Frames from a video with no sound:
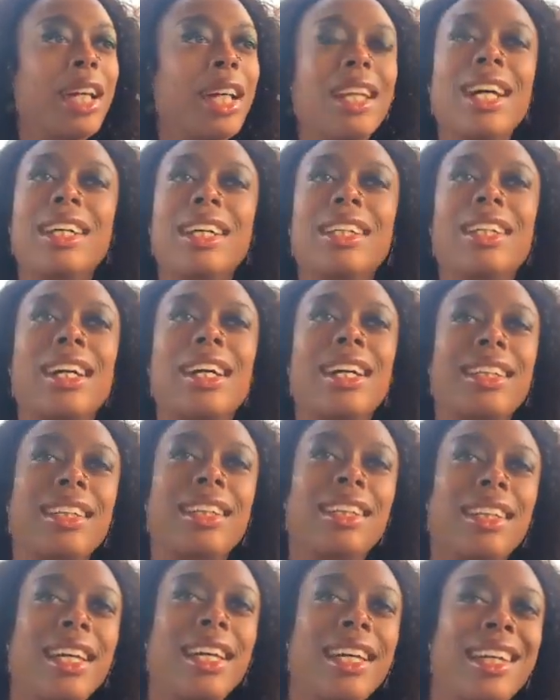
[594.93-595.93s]
and I
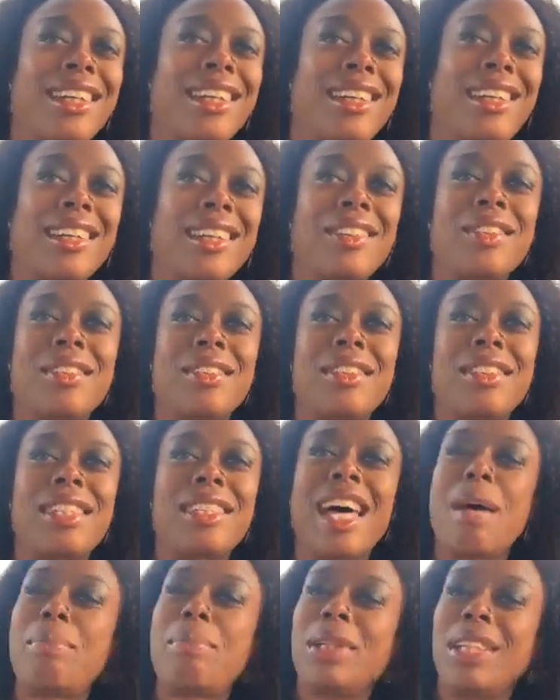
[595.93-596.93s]
like
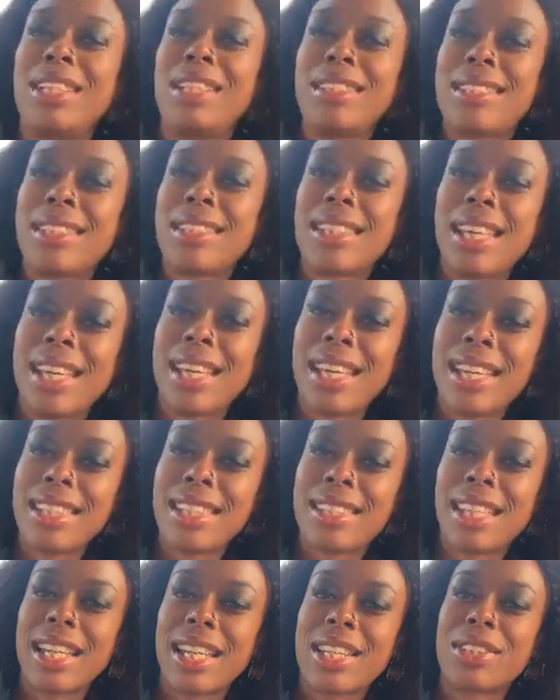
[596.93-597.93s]
tapping into that
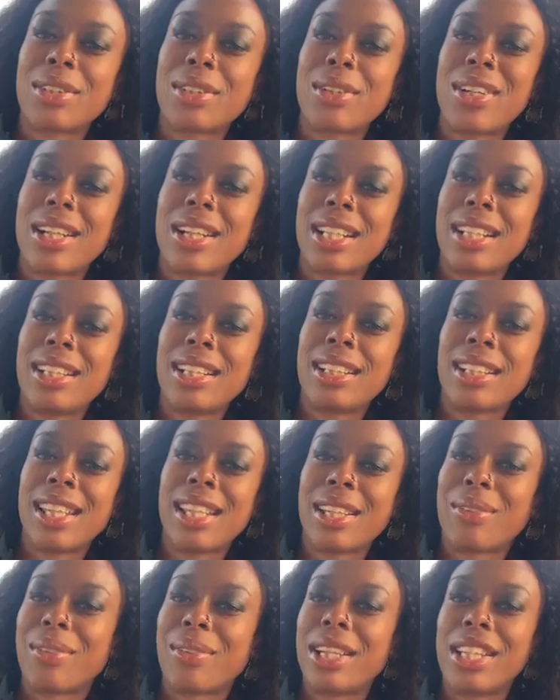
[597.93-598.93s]
anti-authority,
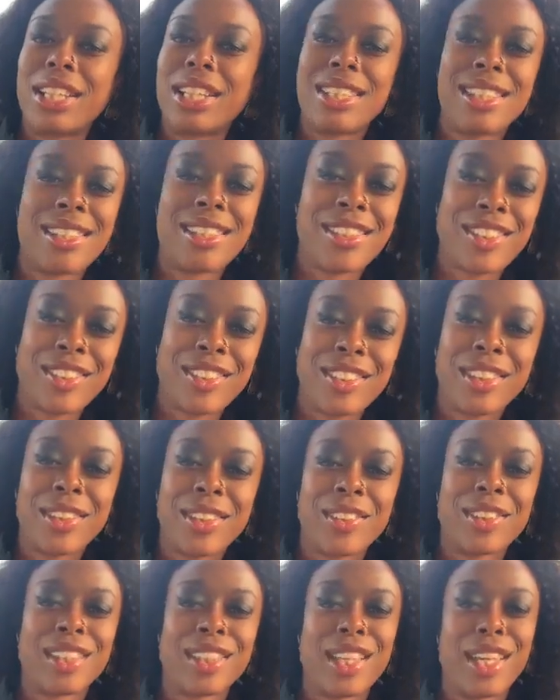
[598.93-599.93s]
rage,
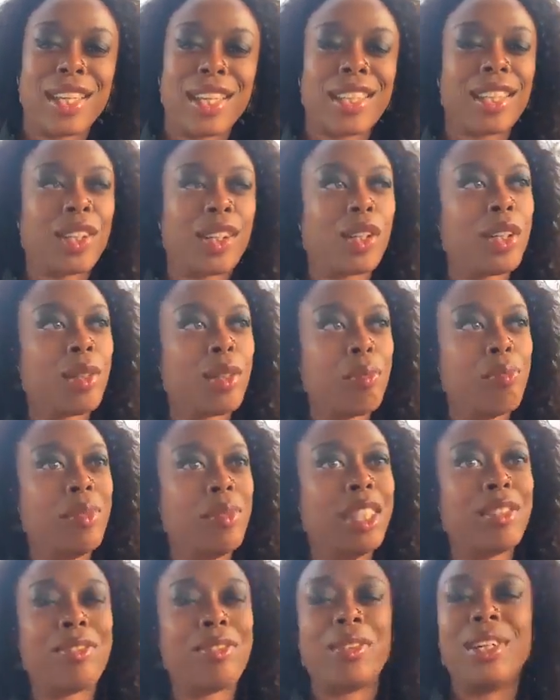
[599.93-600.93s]

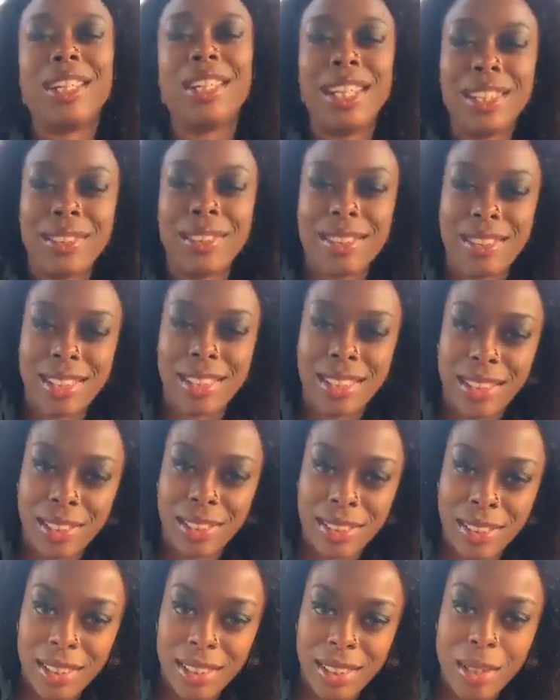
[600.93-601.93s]
different energy.
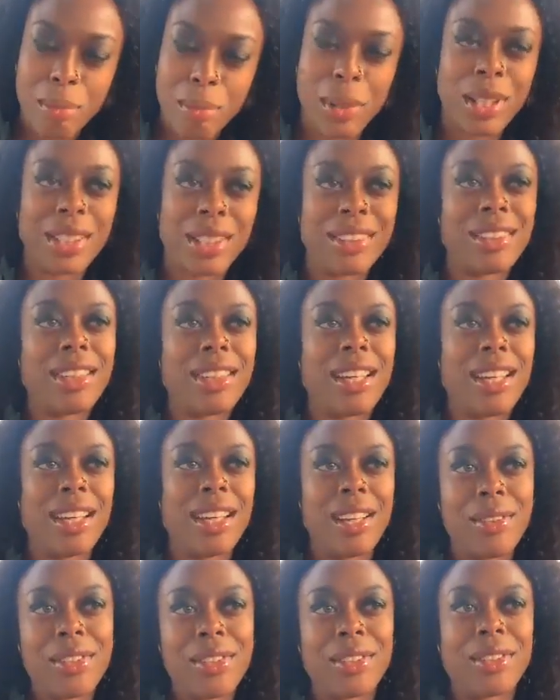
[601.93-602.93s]
But I
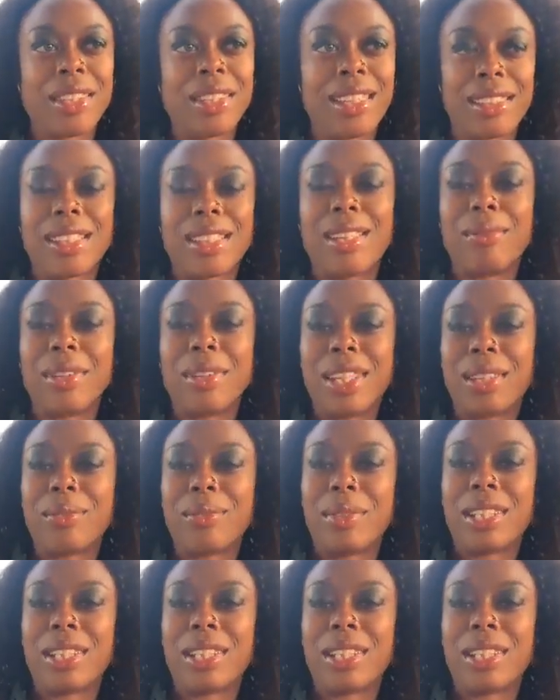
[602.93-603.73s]
also I'm like,